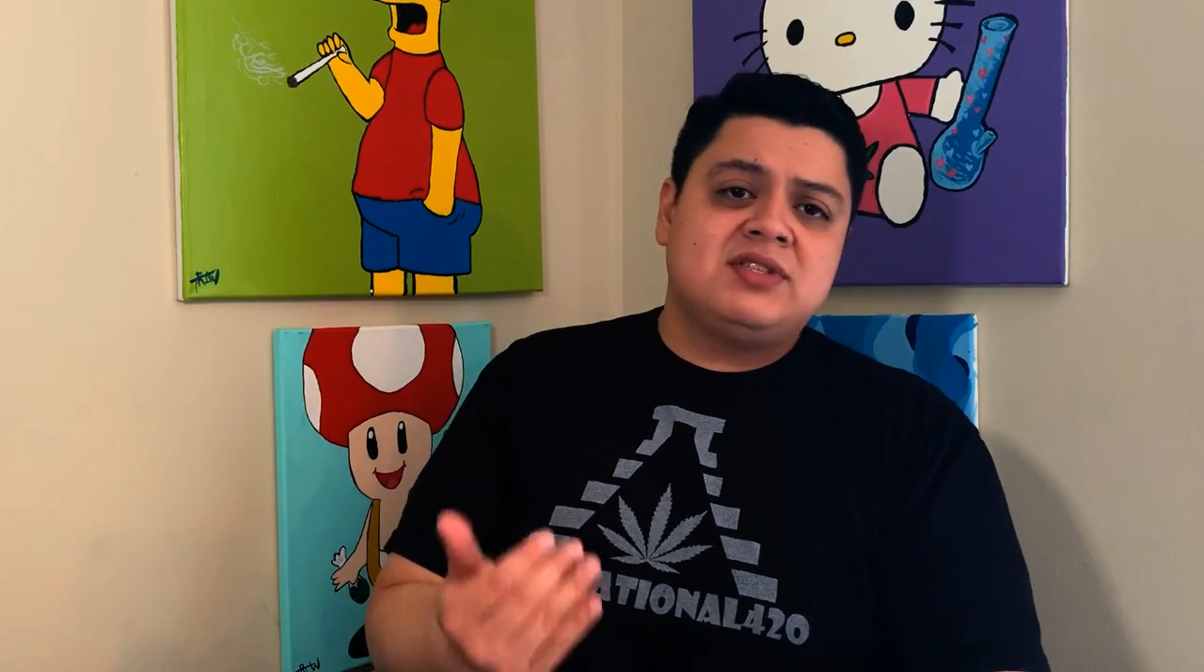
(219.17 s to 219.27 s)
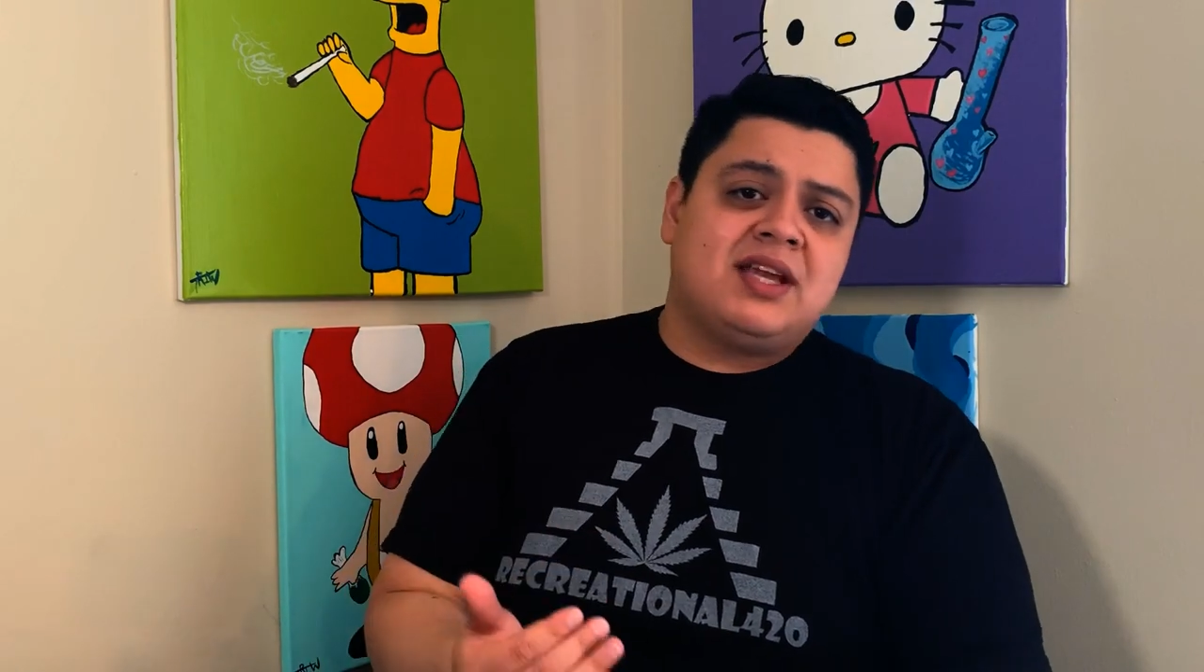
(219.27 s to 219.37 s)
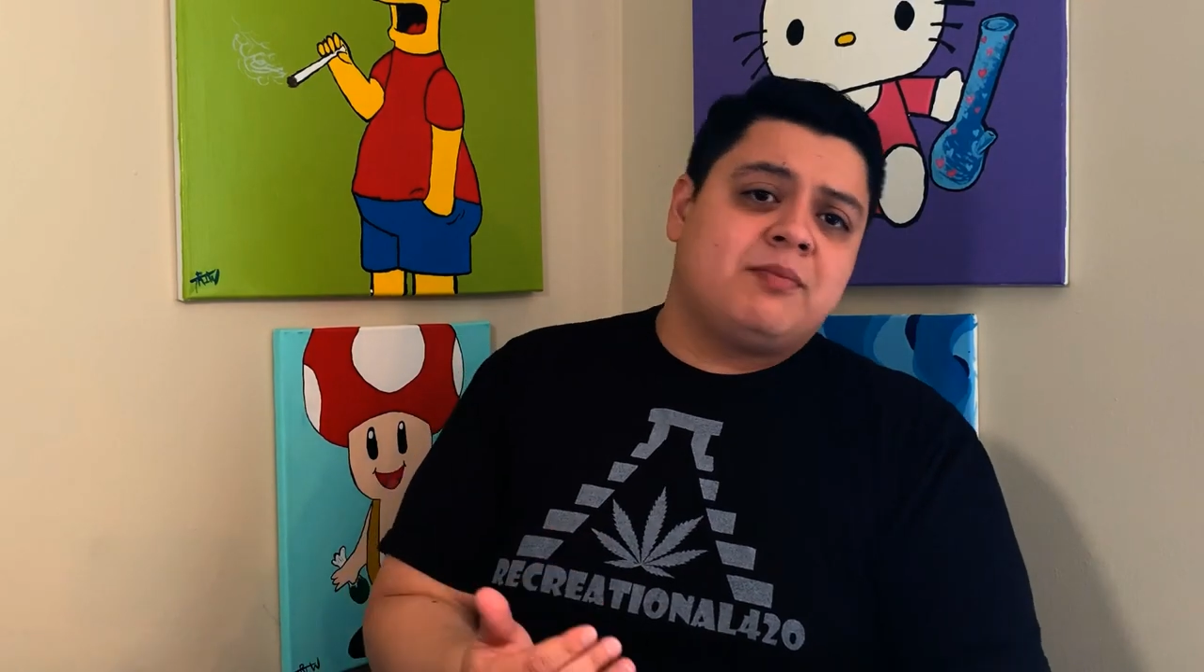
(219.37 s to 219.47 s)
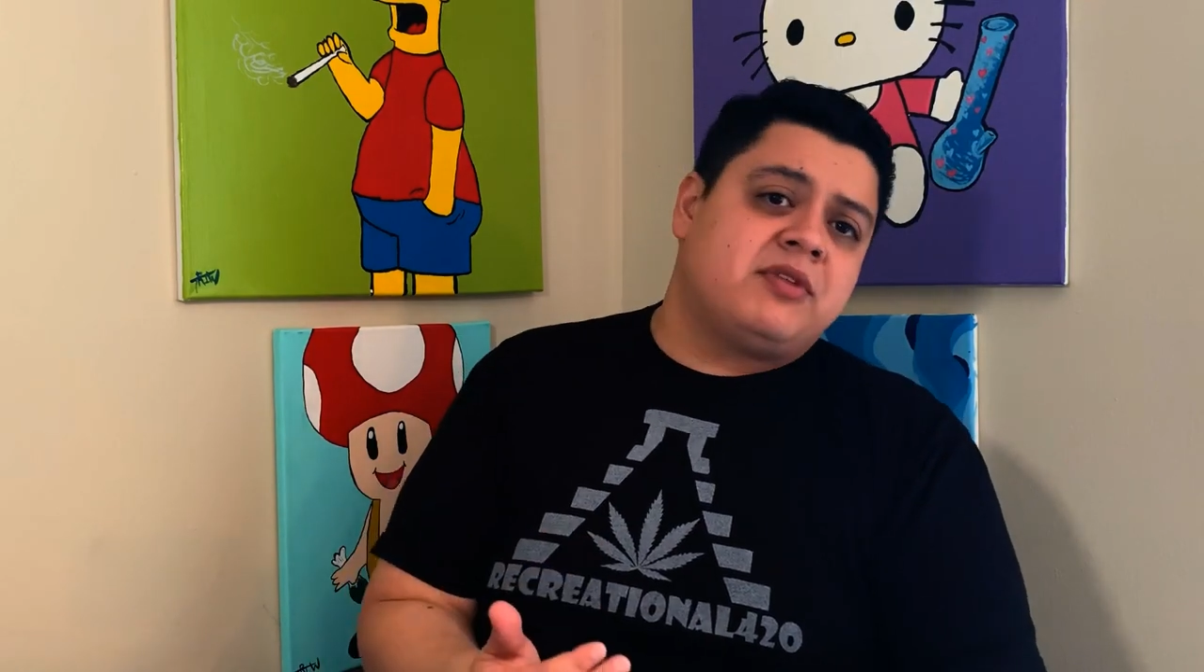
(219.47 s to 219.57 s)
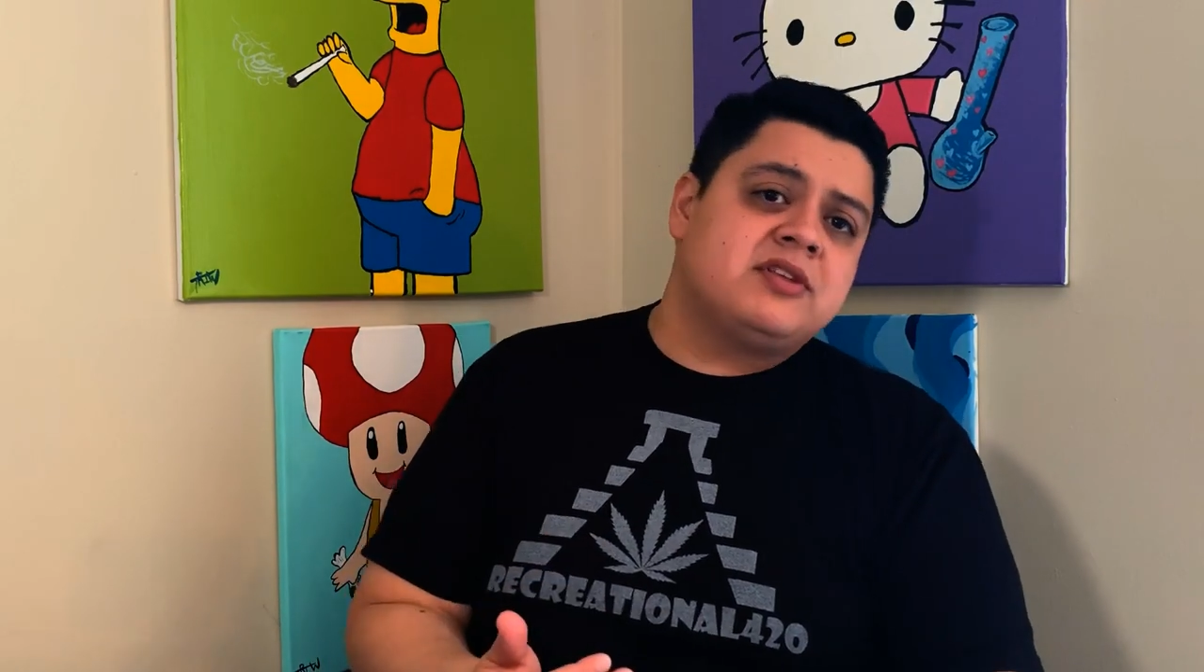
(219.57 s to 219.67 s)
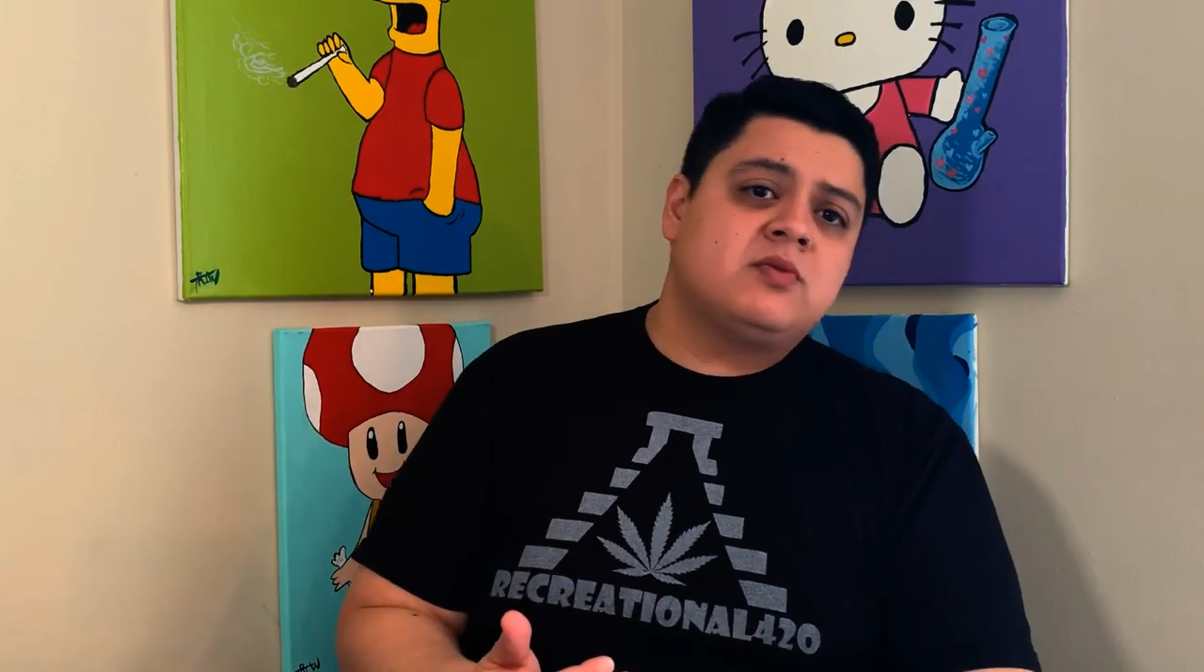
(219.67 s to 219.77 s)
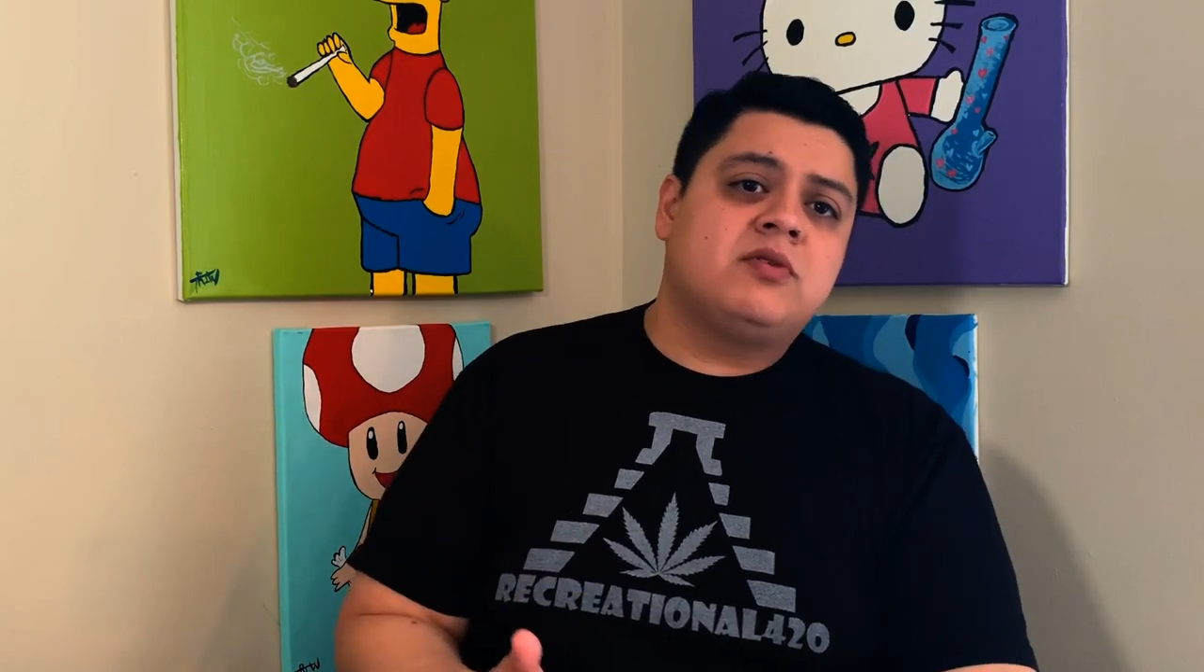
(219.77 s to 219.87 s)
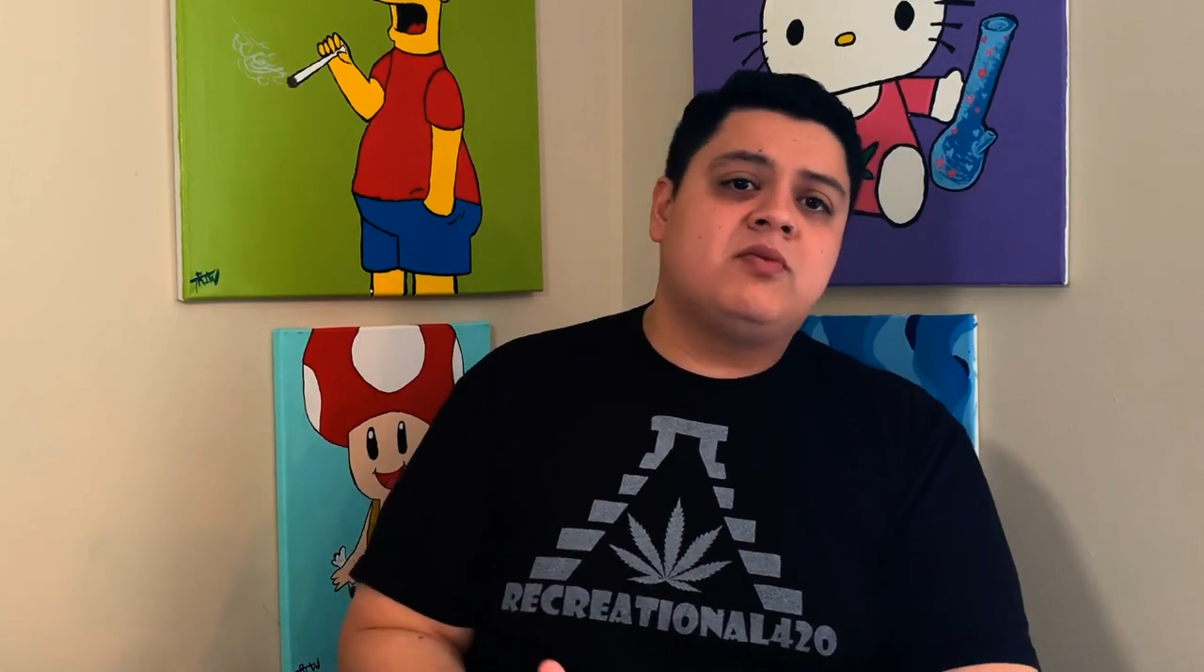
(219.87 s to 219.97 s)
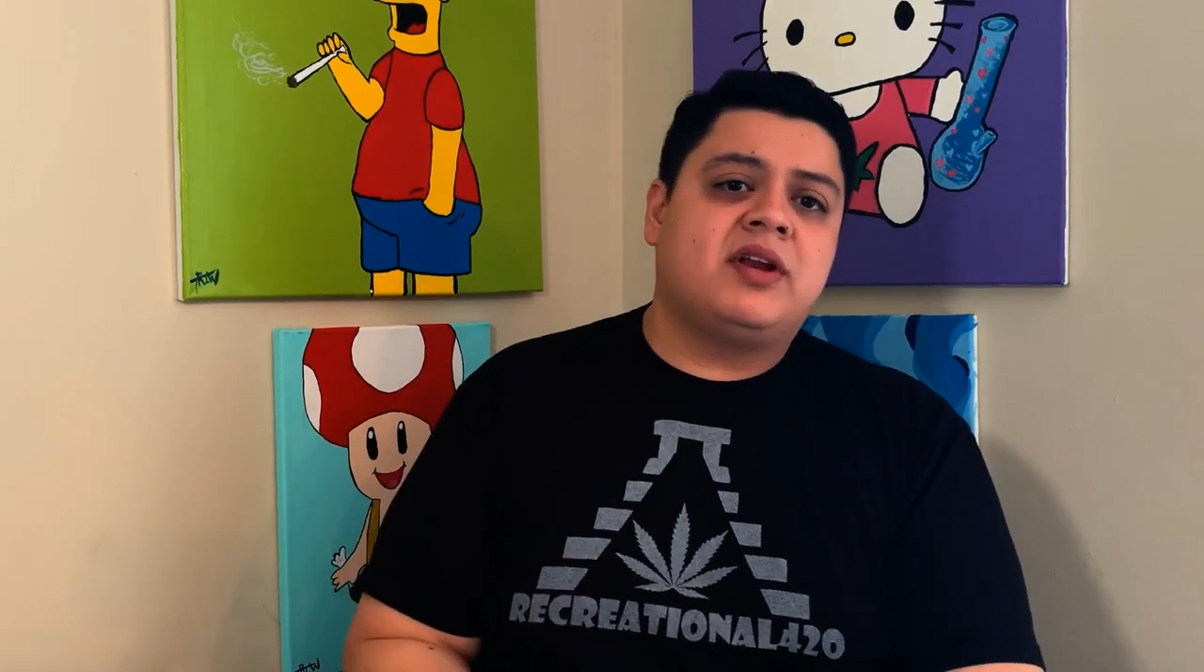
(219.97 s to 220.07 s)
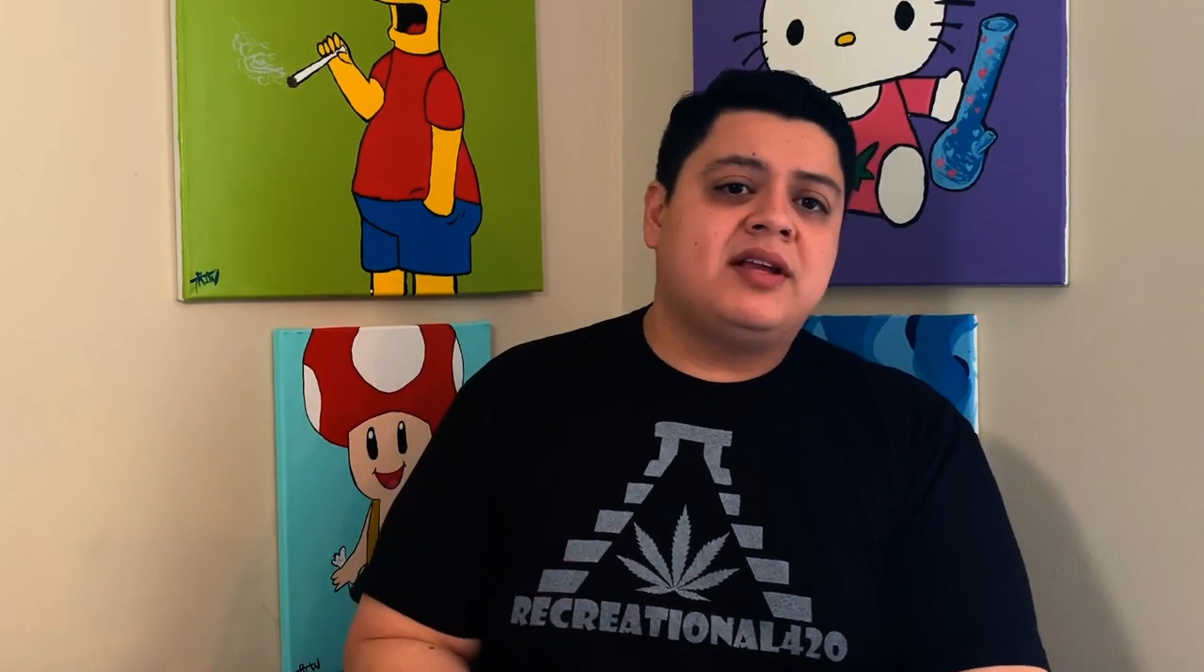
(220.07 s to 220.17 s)
temp this
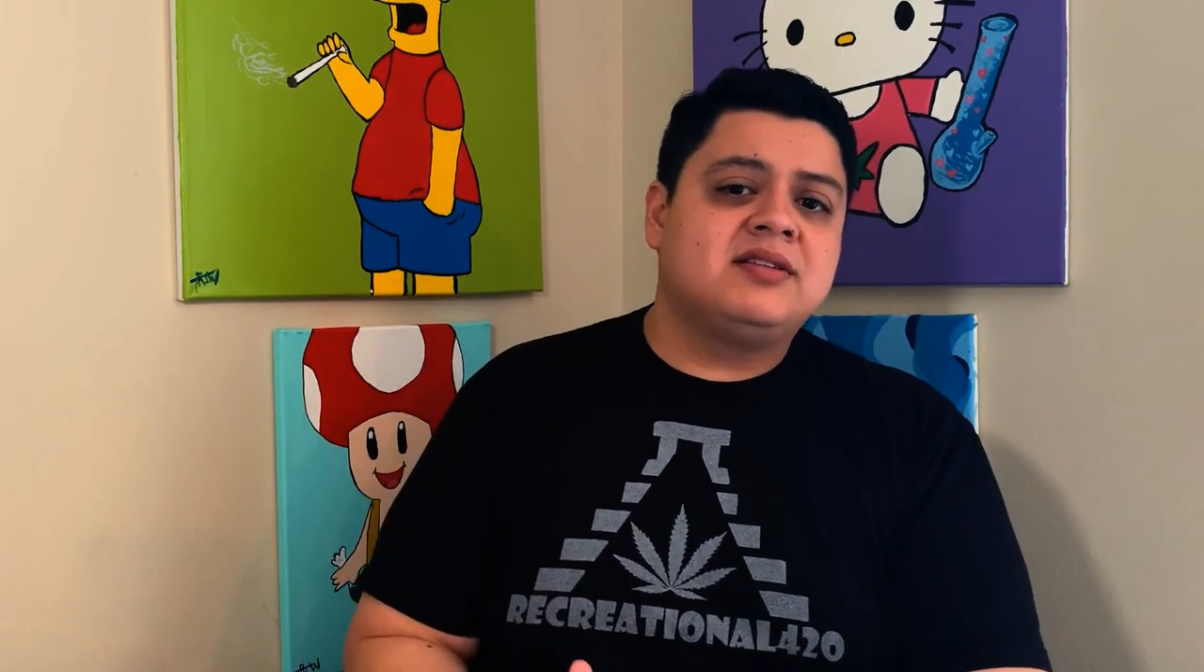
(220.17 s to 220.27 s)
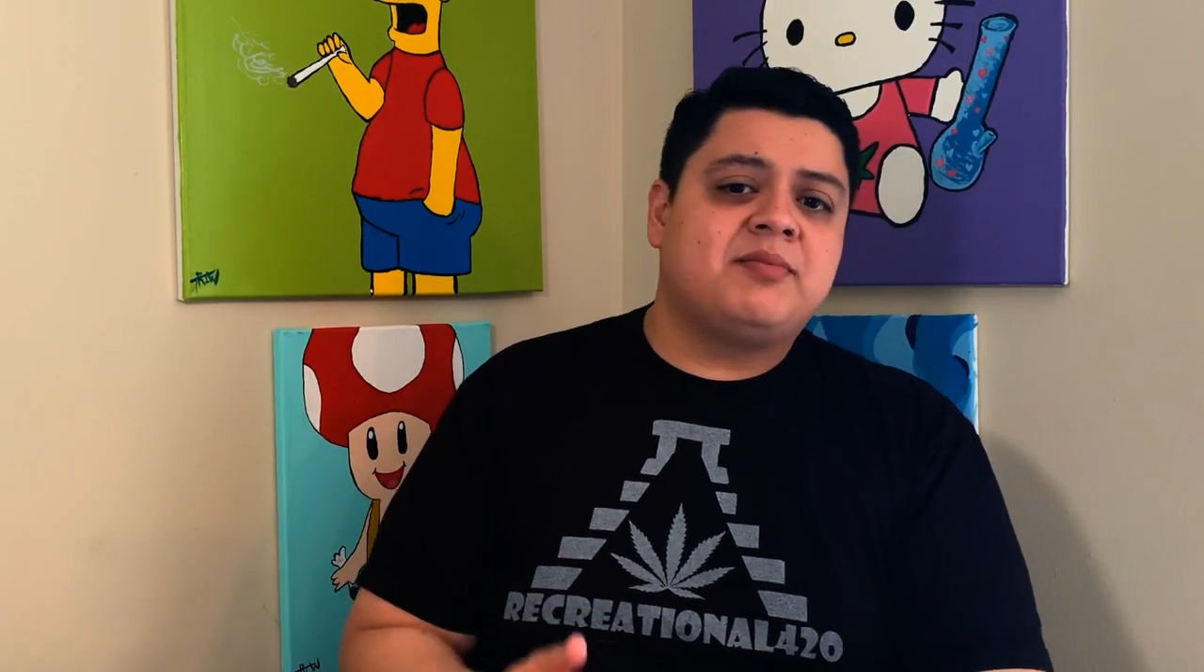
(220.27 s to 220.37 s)
one what ends